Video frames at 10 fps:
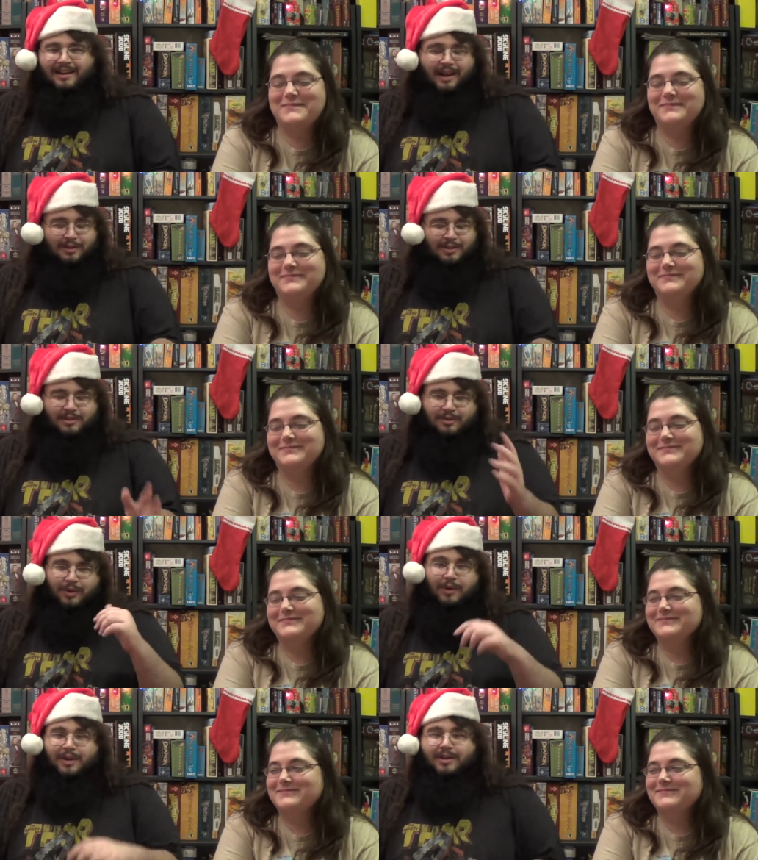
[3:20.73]
Speaker 1: I'll
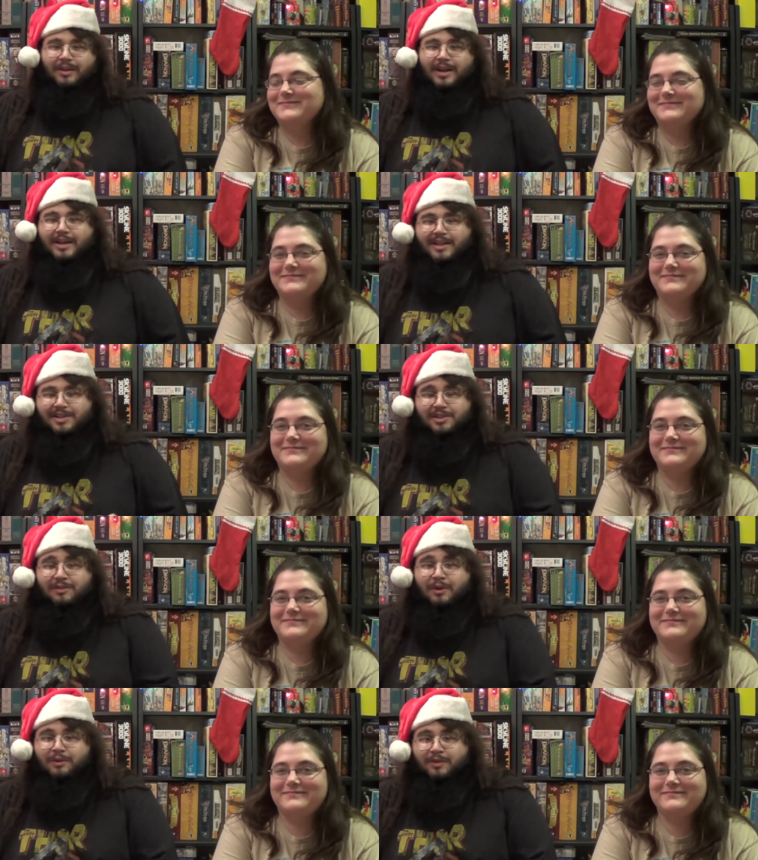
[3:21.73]
throw a little annotation
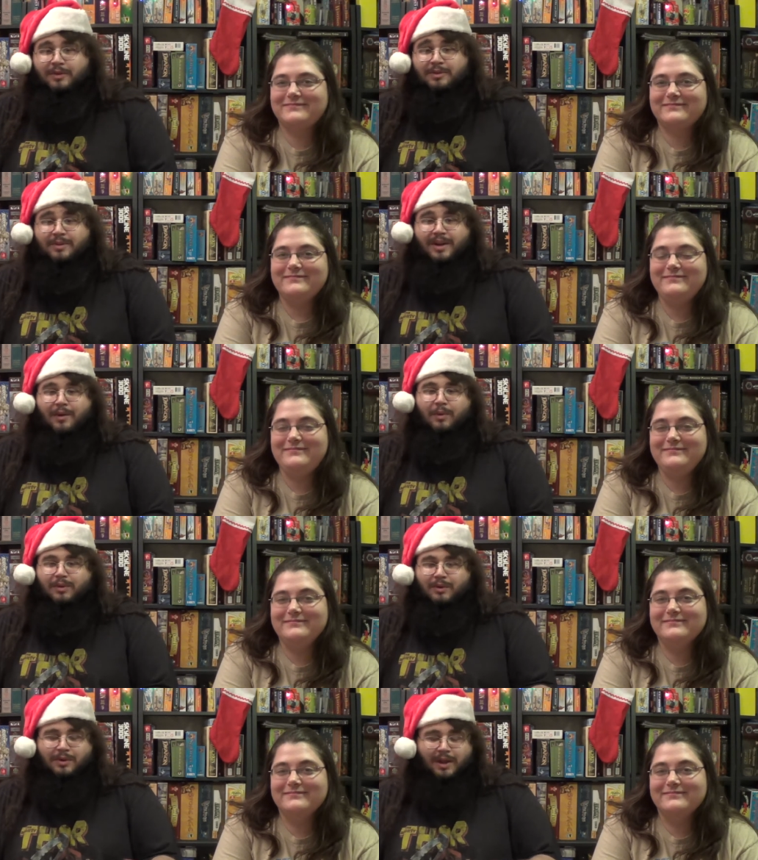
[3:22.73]
of our review. I
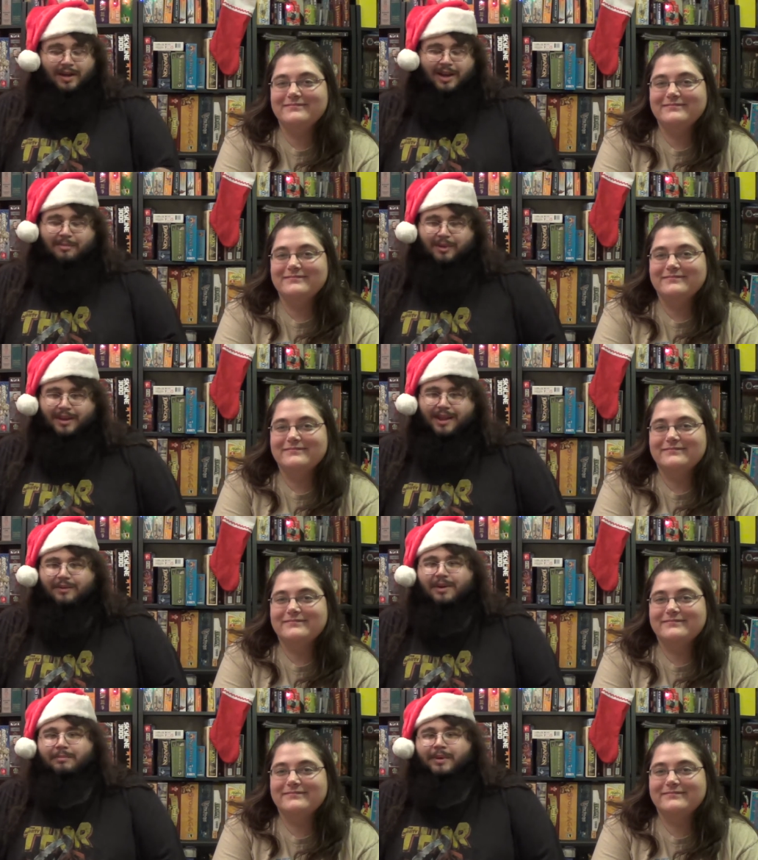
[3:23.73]
won't throw a lot of gameplay of
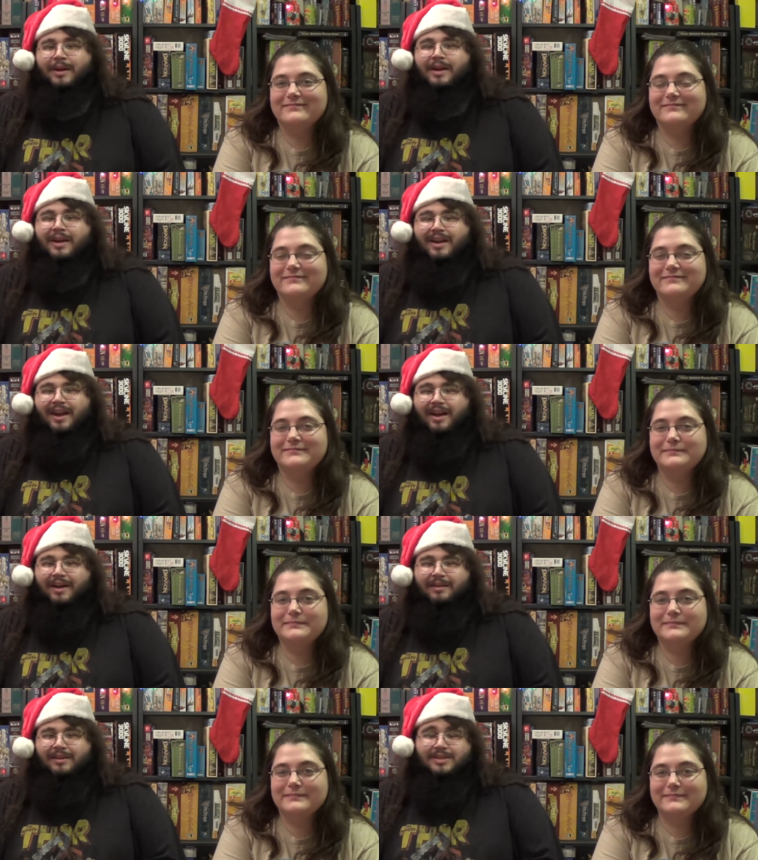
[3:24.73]
that one
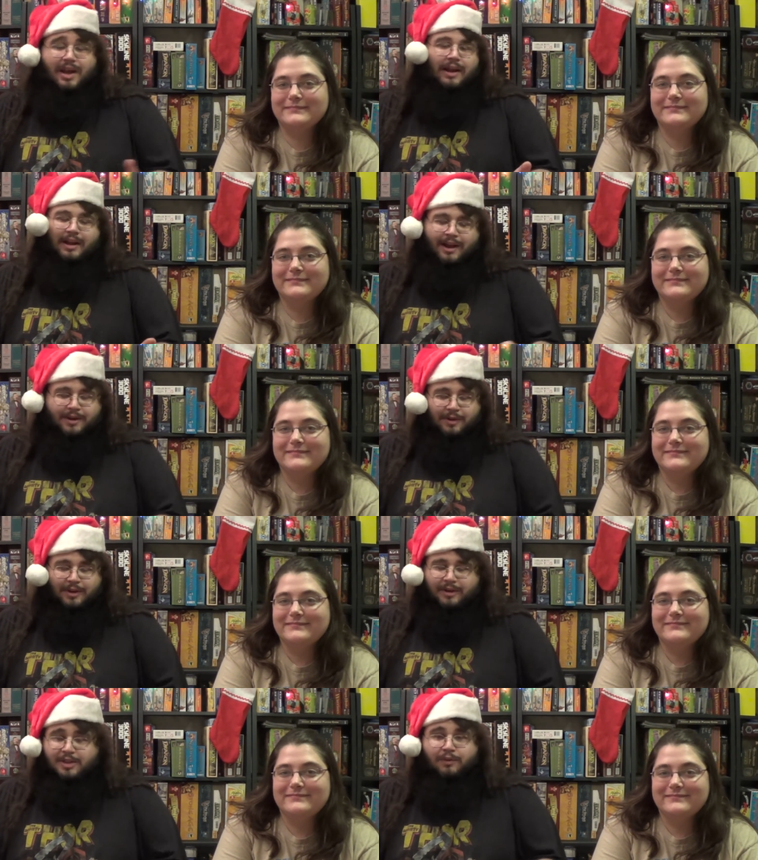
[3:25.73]
up, but I
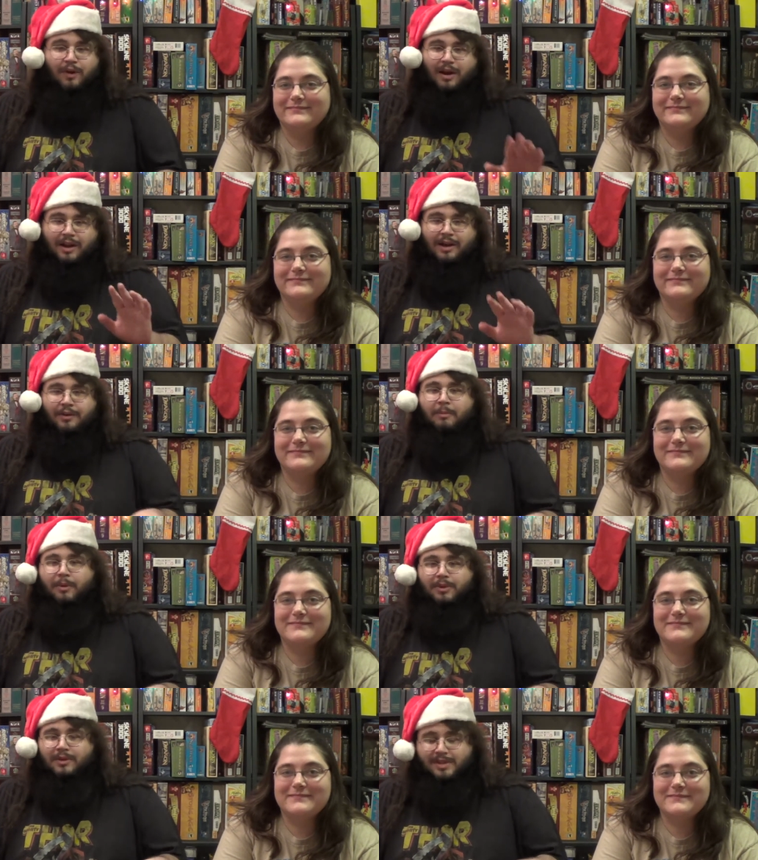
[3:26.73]
agree. So far, I agree on
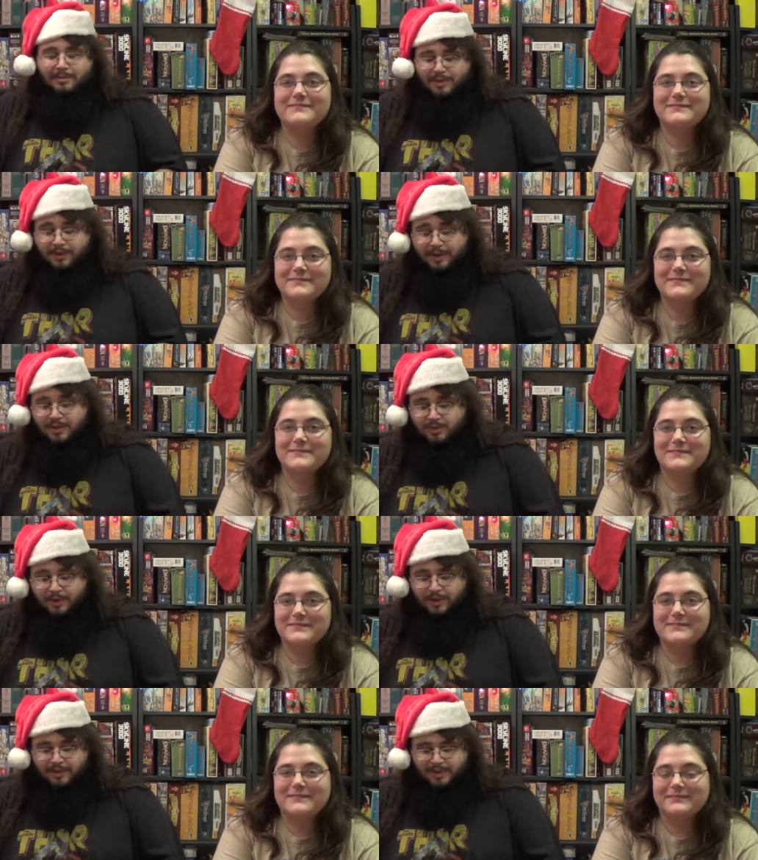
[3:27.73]
both those games. I really enjoy
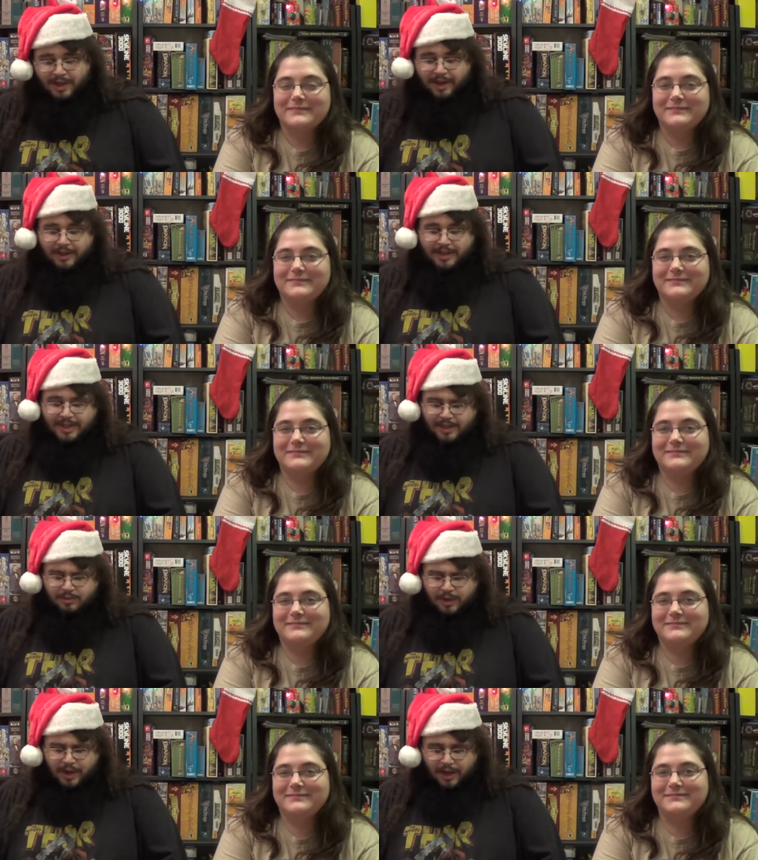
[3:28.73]
those. This next
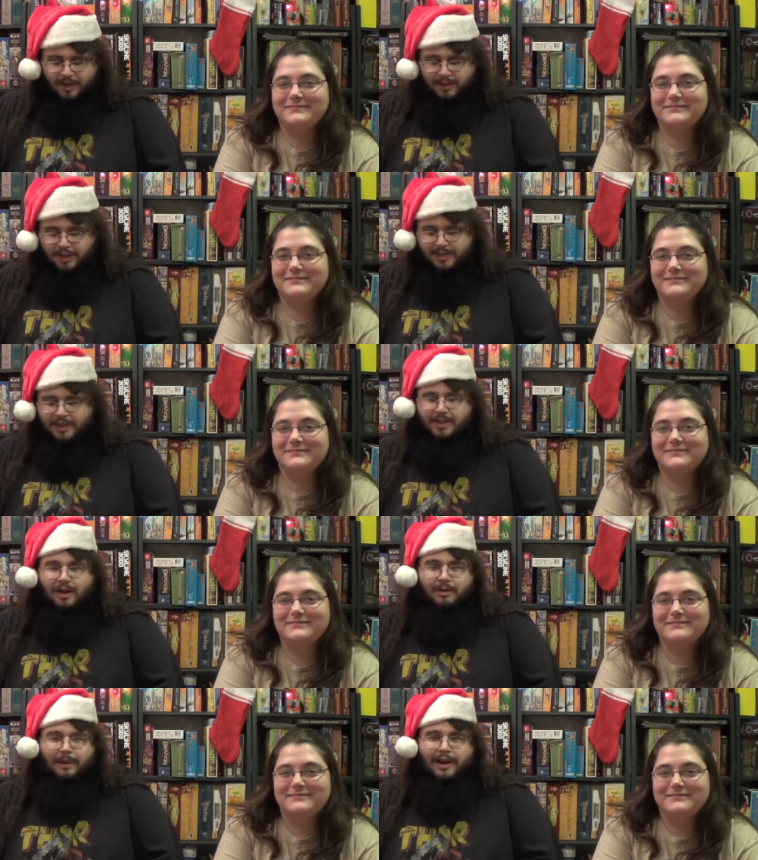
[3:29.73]
one doesn't get
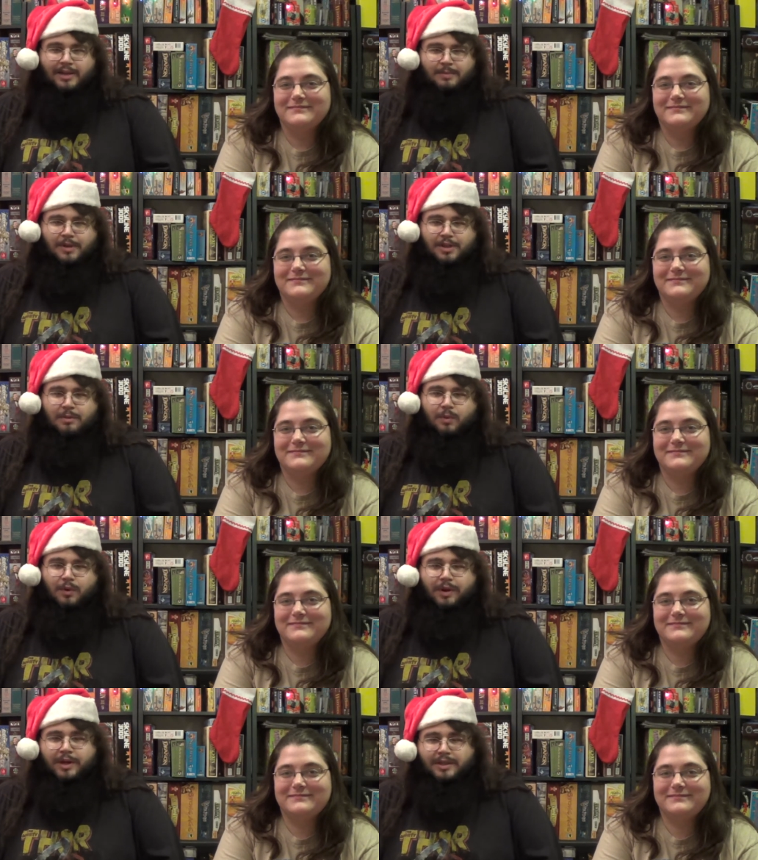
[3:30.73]
talked about as much
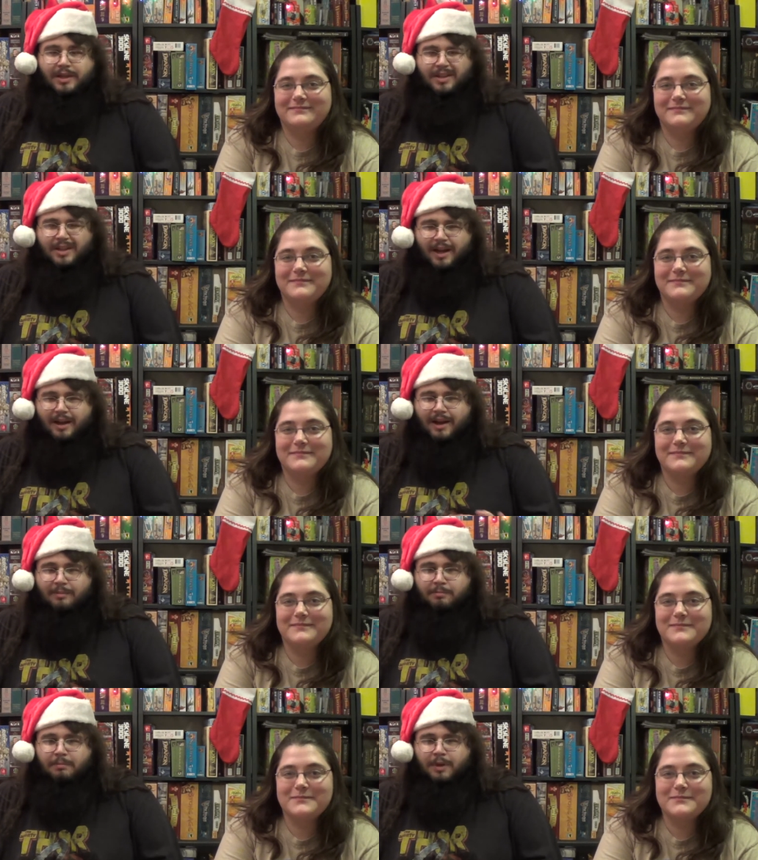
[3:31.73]
anymore. It kind of had
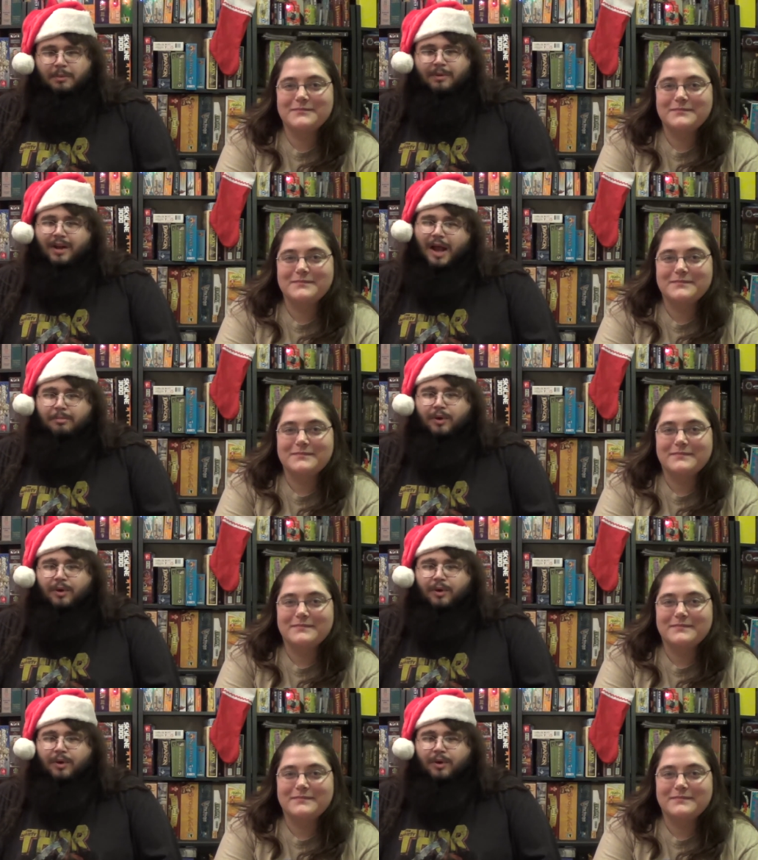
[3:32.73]
a little bit of hype